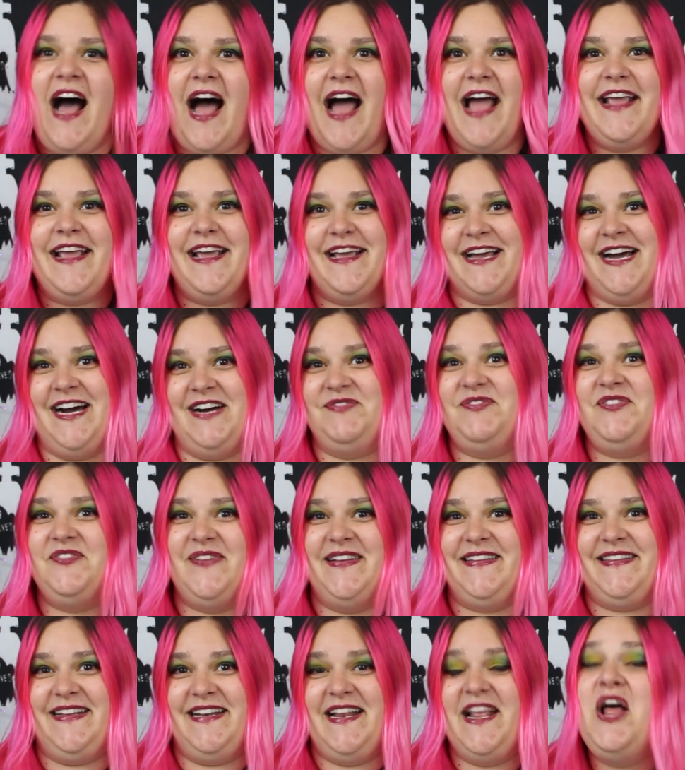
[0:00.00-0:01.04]
I get
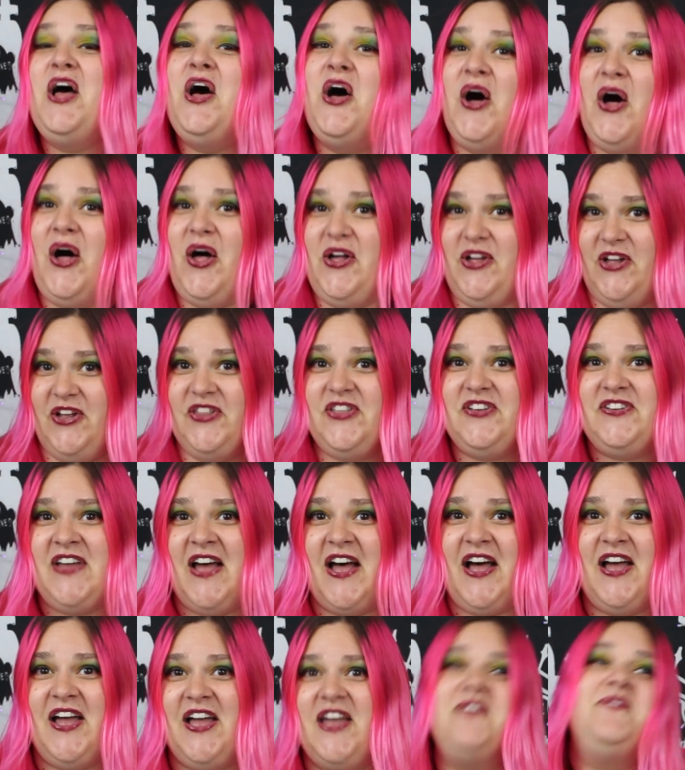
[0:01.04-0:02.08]
compliments on it all the
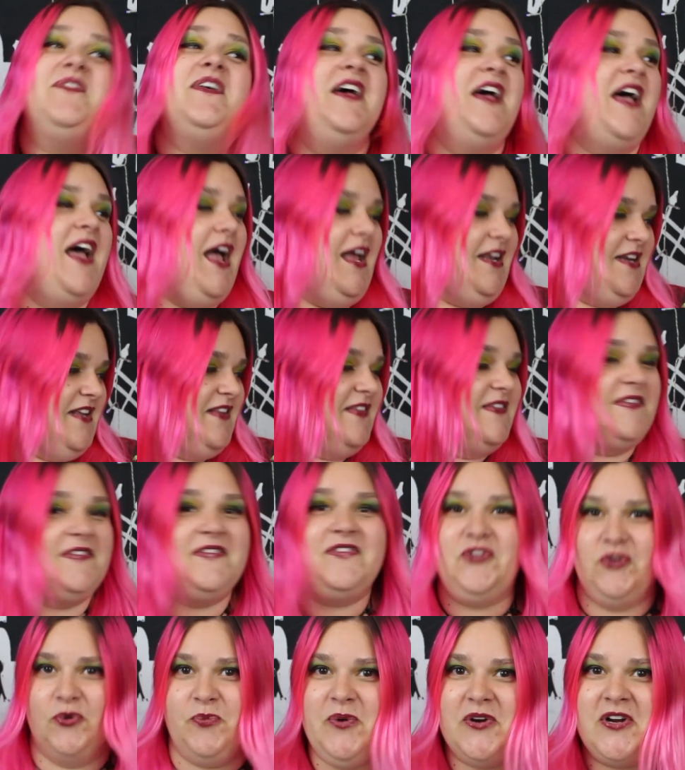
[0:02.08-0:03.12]
time, and it's
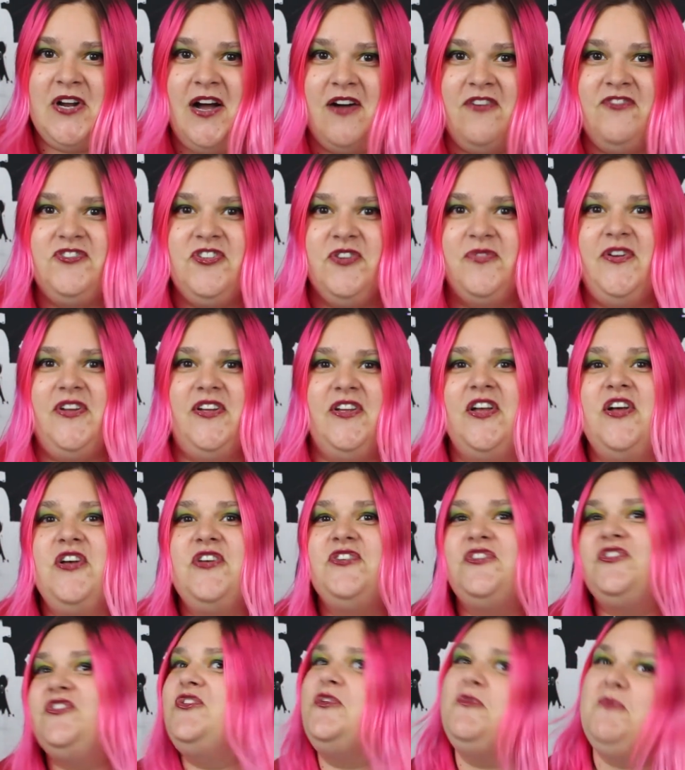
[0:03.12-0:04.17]
super comfortable,
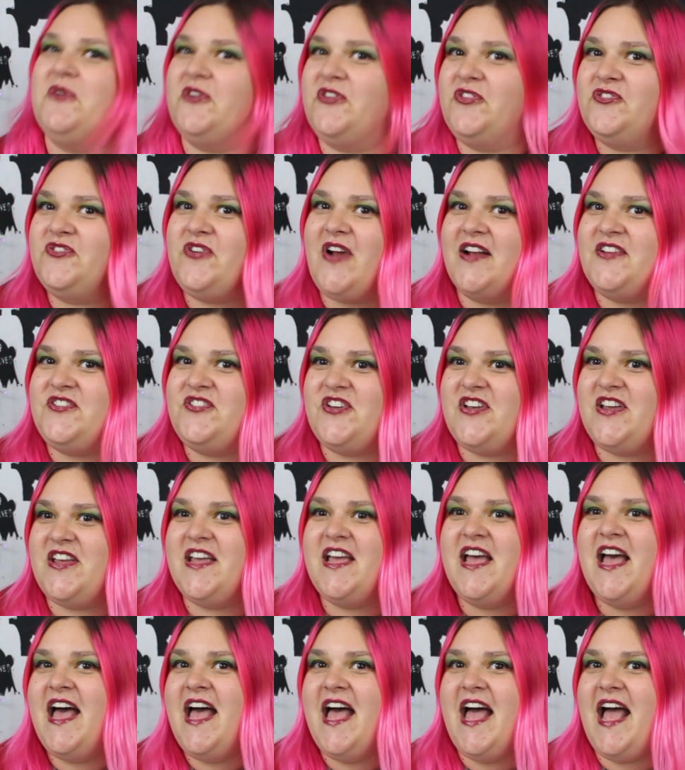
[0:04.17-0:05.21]
super
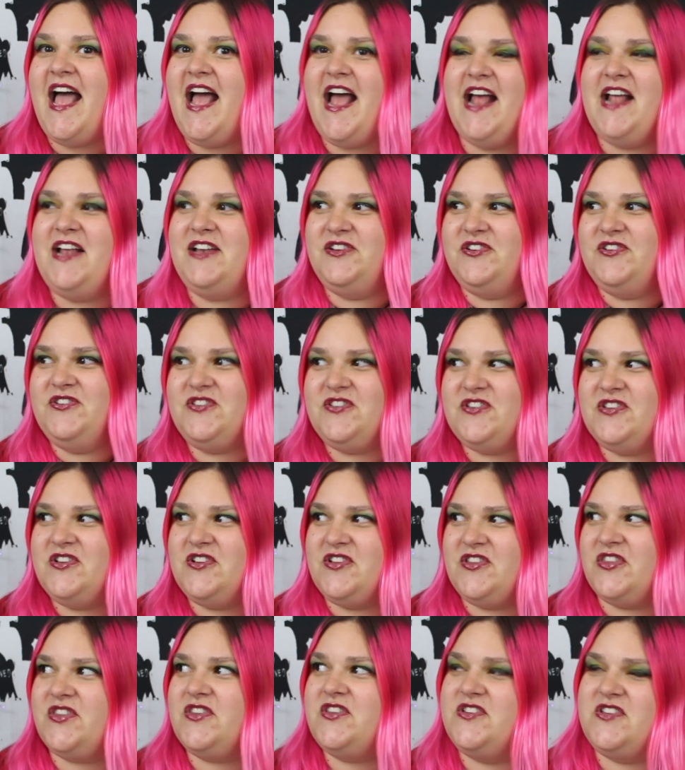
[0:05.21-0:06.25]
stretchy, and
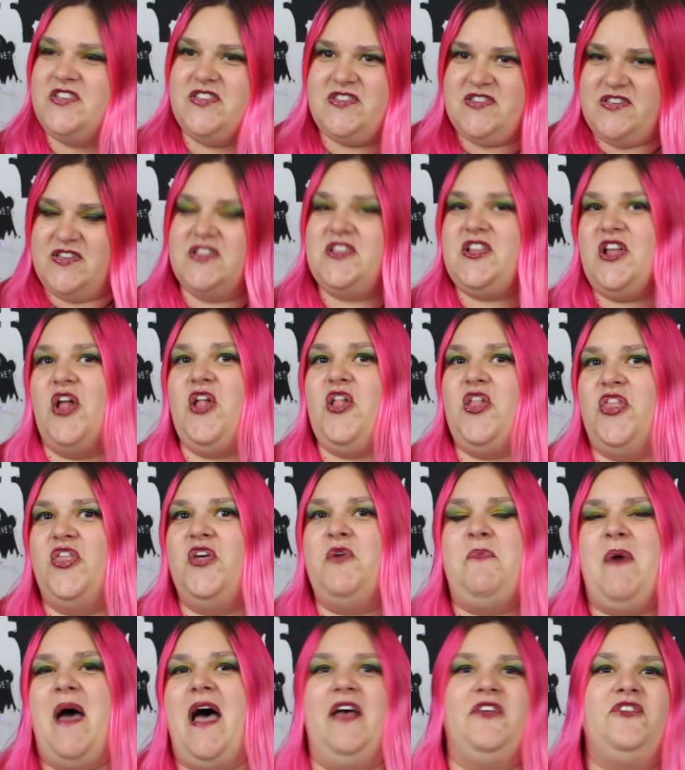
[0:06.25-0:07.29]
just
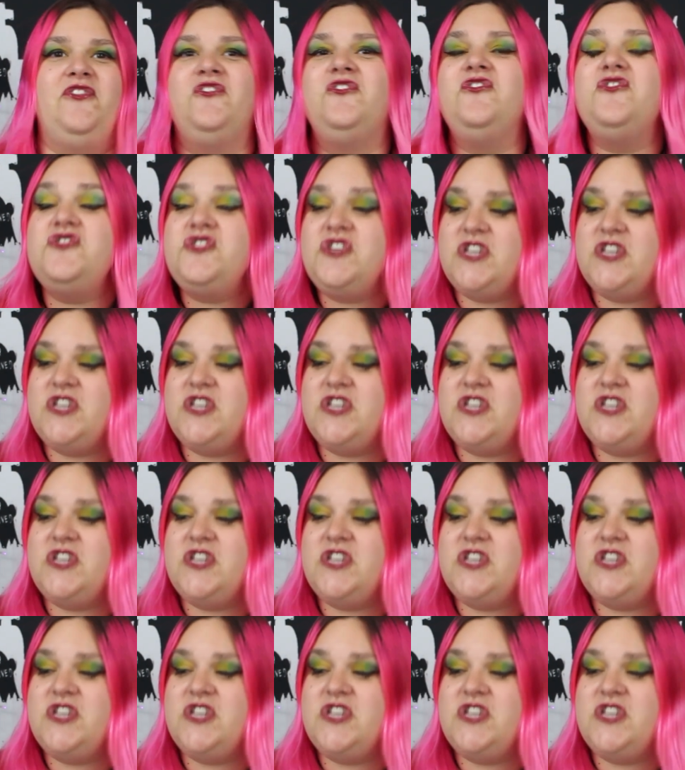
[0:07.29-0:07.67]
the best.